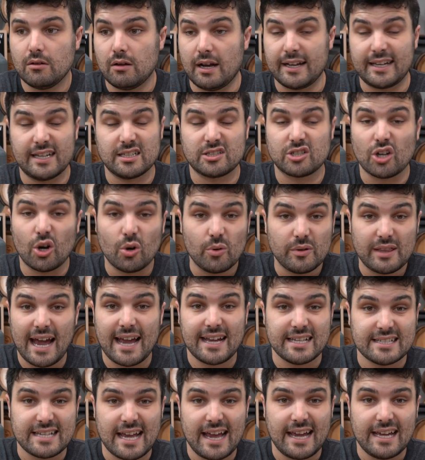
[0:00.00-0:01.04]
I guess go with
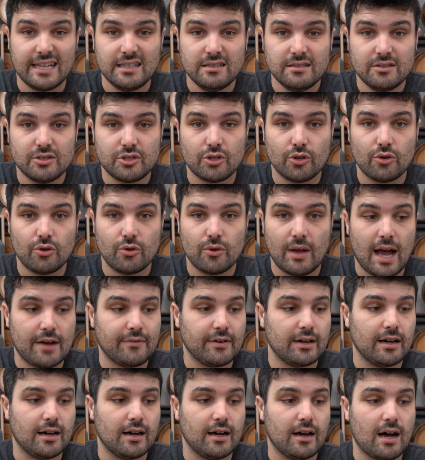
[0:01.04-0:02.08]
18 to have
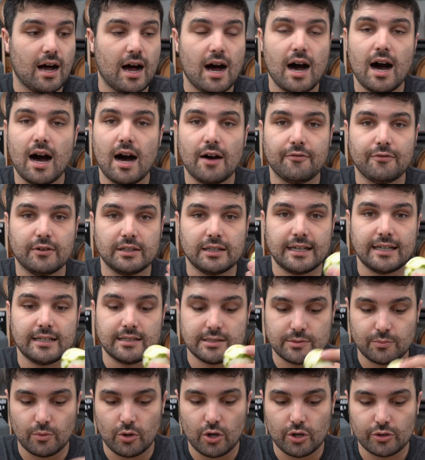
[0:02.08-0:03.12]
a half a
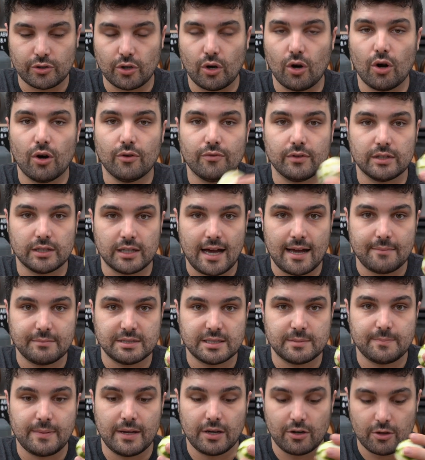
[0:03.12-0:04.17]
liter's worth of lime
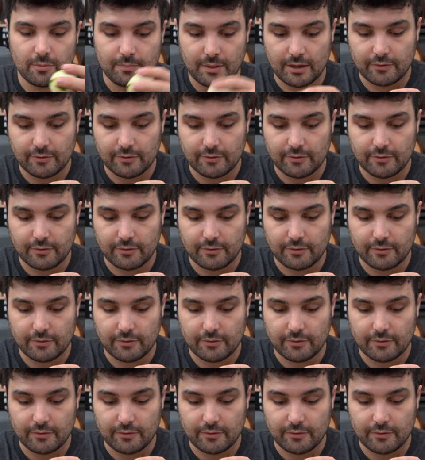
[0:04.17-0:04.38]
spirit.